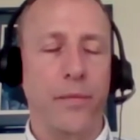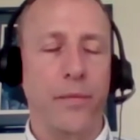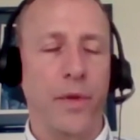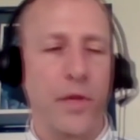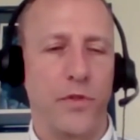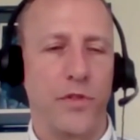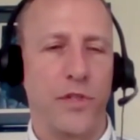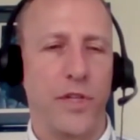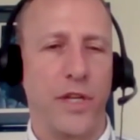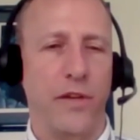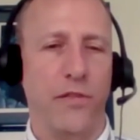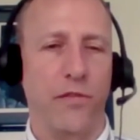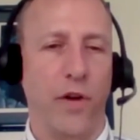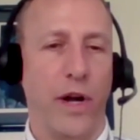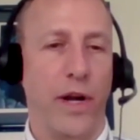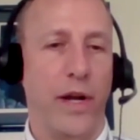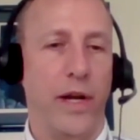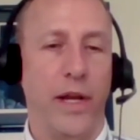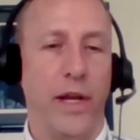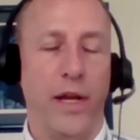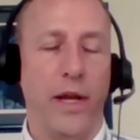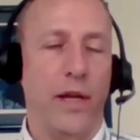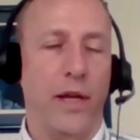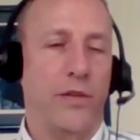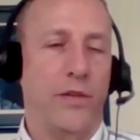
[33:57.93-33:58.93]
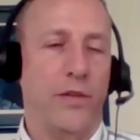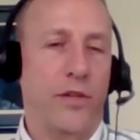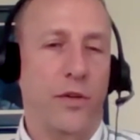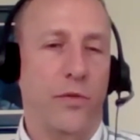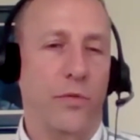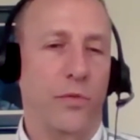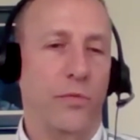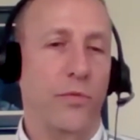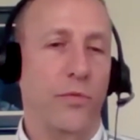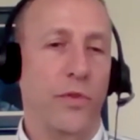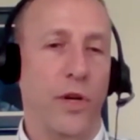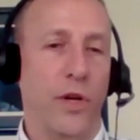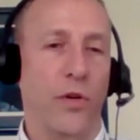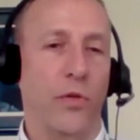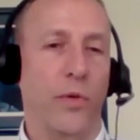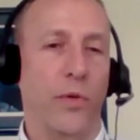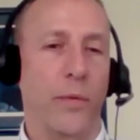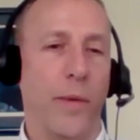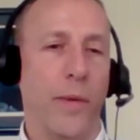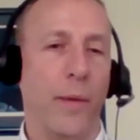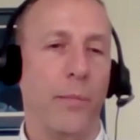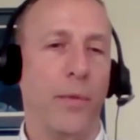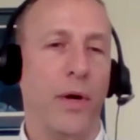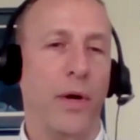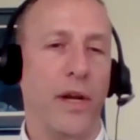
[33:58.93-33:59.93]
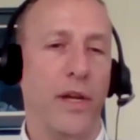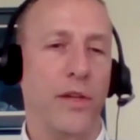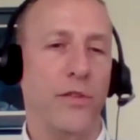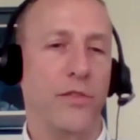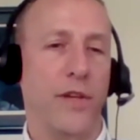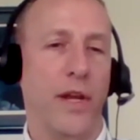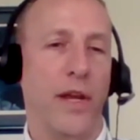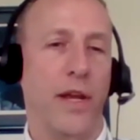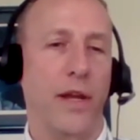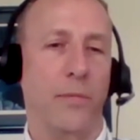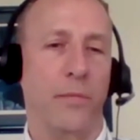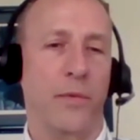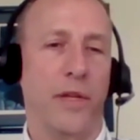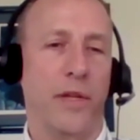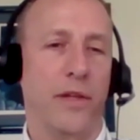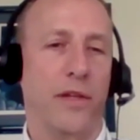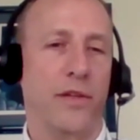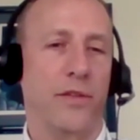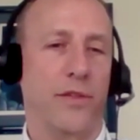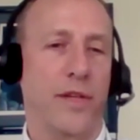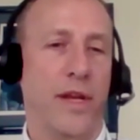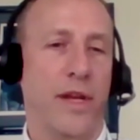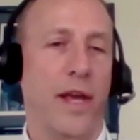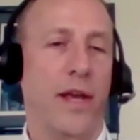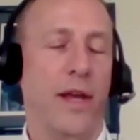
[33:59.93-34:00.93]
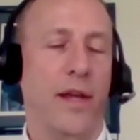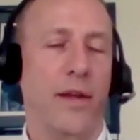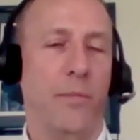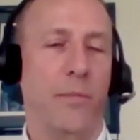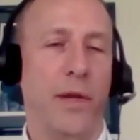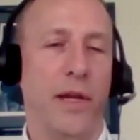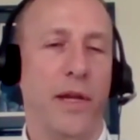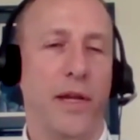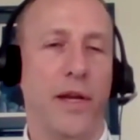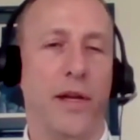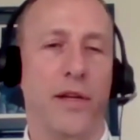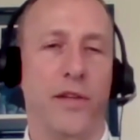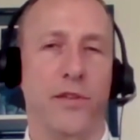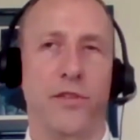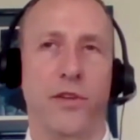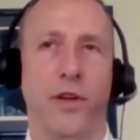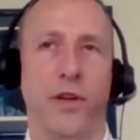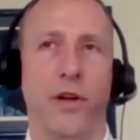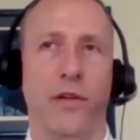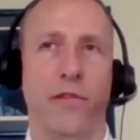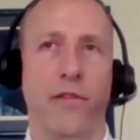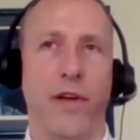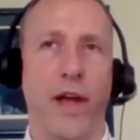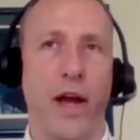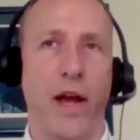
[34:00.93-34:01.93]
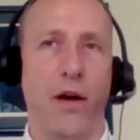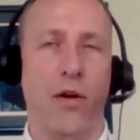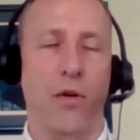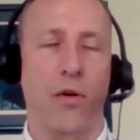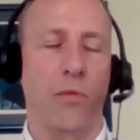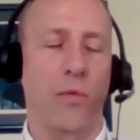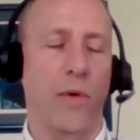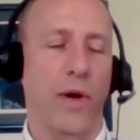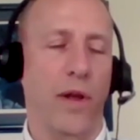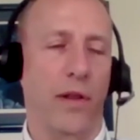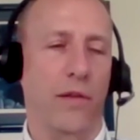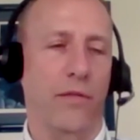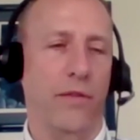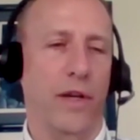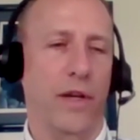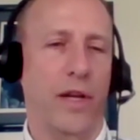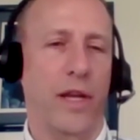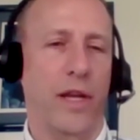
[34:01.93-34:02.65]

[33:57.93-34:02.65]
Steve Rainey, I still, you know, remember his name to this day because of how well of a